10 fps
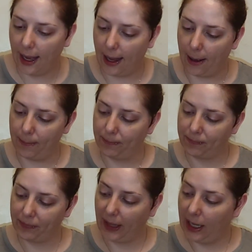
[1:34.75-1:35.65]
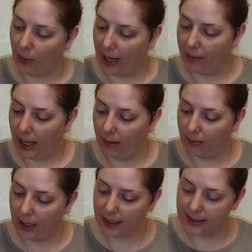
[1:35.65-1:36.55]
Um, anyway,
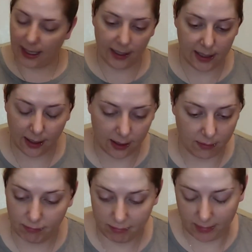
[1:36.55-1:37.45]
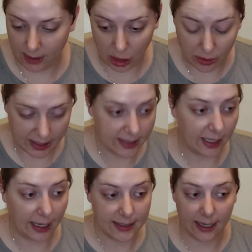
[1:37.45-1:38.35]
I'm excited to use
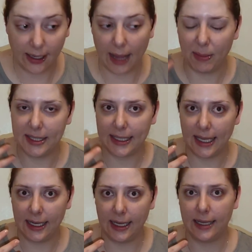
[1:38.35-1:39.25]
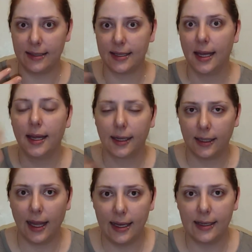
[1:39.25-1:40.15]
this. Like I said, Kate, my skin is
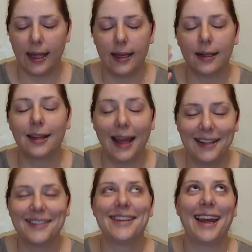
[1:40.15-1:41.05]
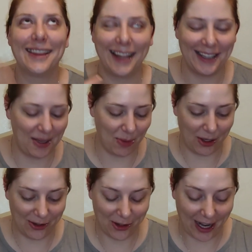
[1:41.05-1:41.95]
cleaned, cleansed and lightly
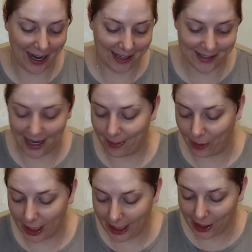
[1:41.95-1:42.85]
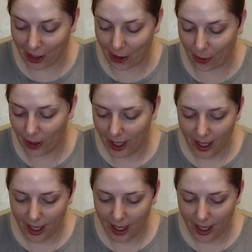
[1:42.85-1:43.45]
moisturized. I'm ready to go.